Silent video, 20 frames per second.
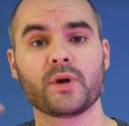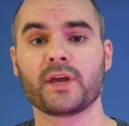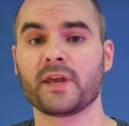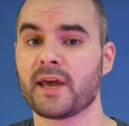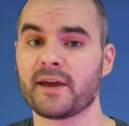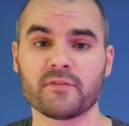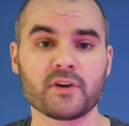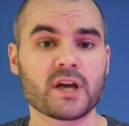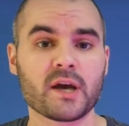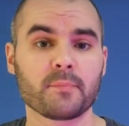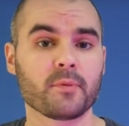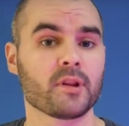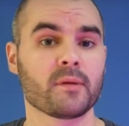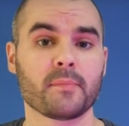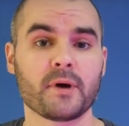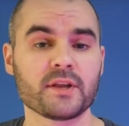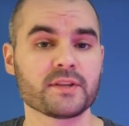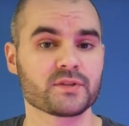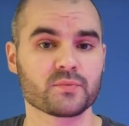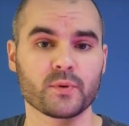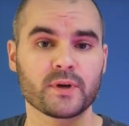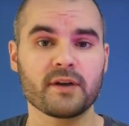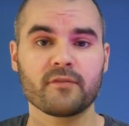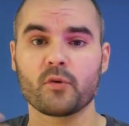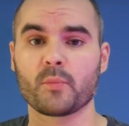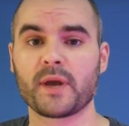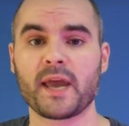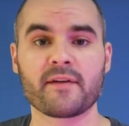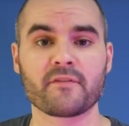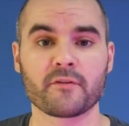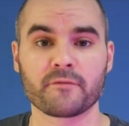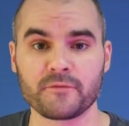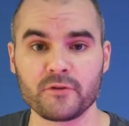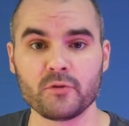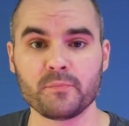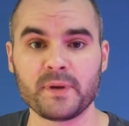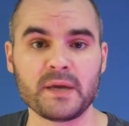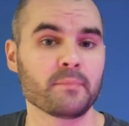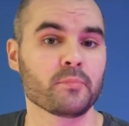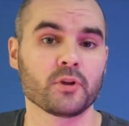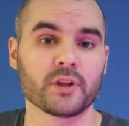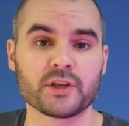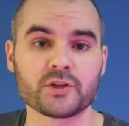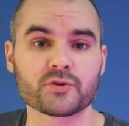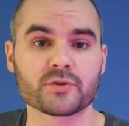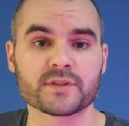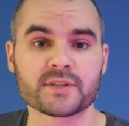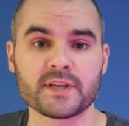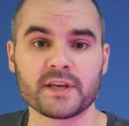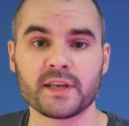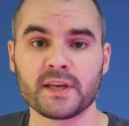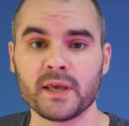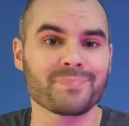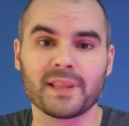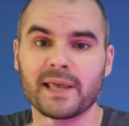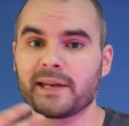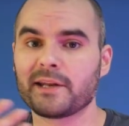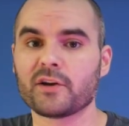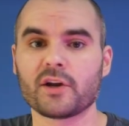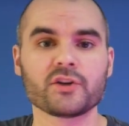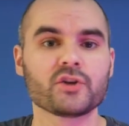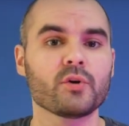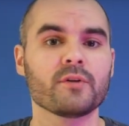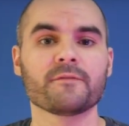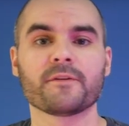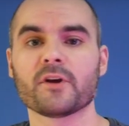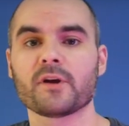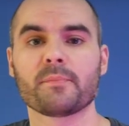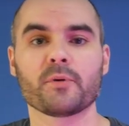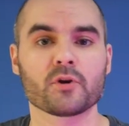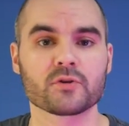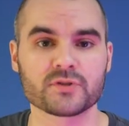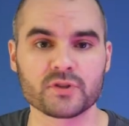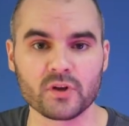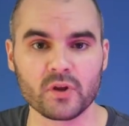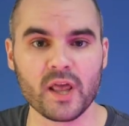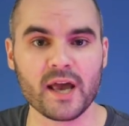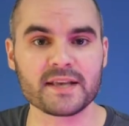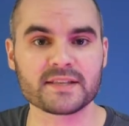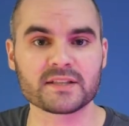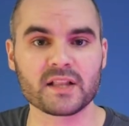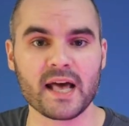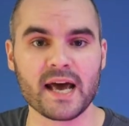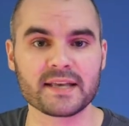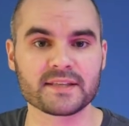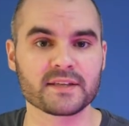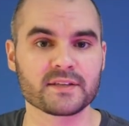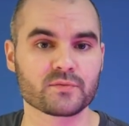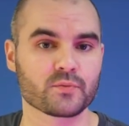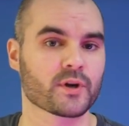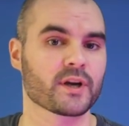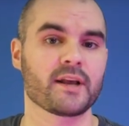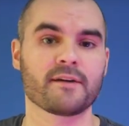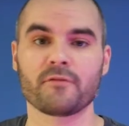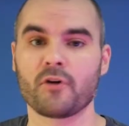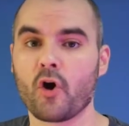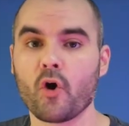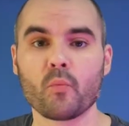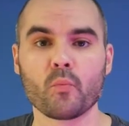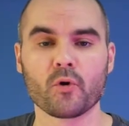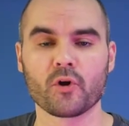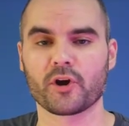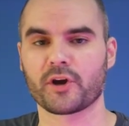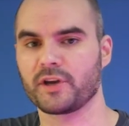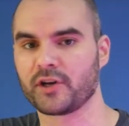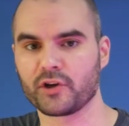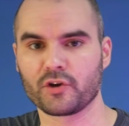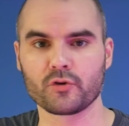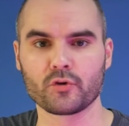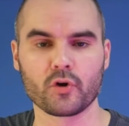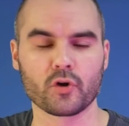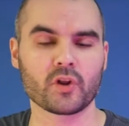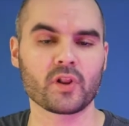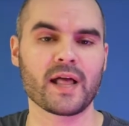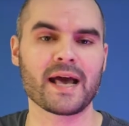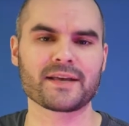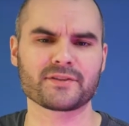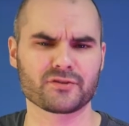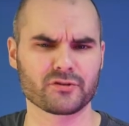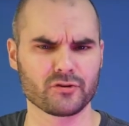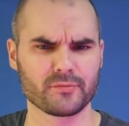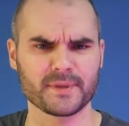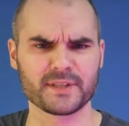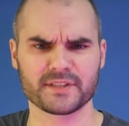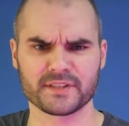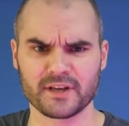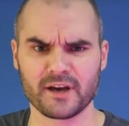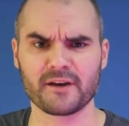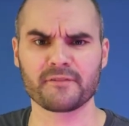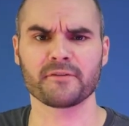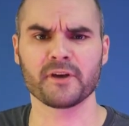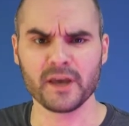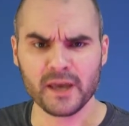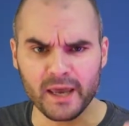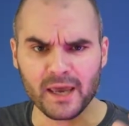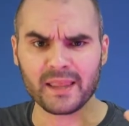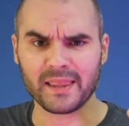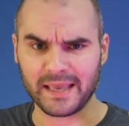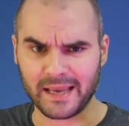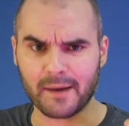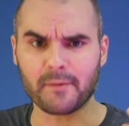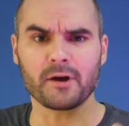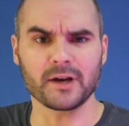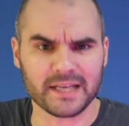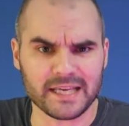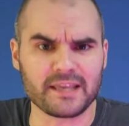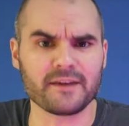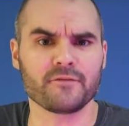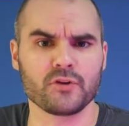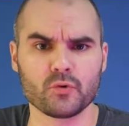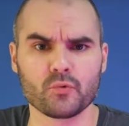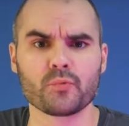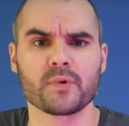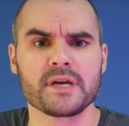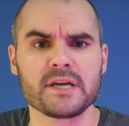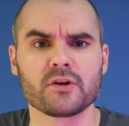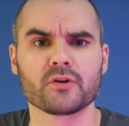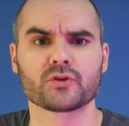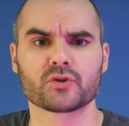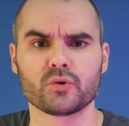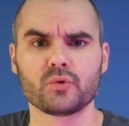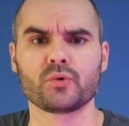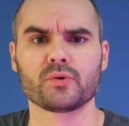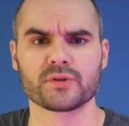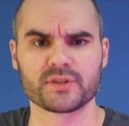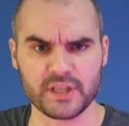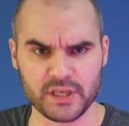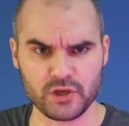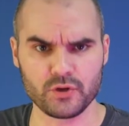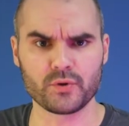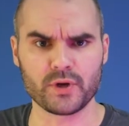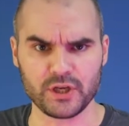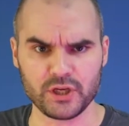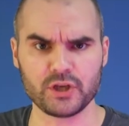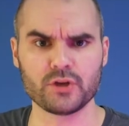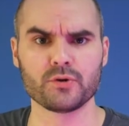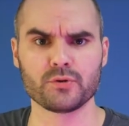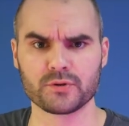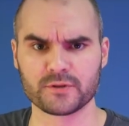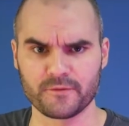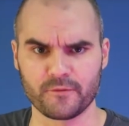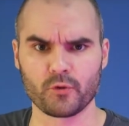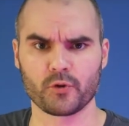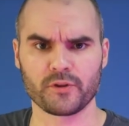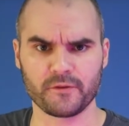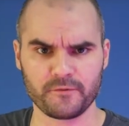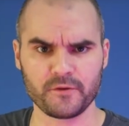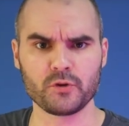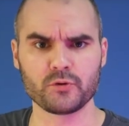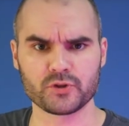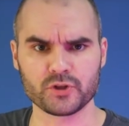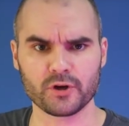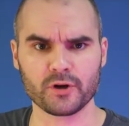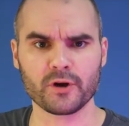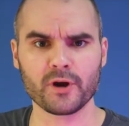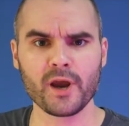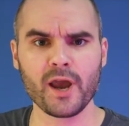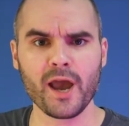it every couple of months whenever we have a few people interested. Planning on doing very personalized classes. We're going to have home homework in a Google Classroom and stuff. Like I want to give you real tools that you can use for the future.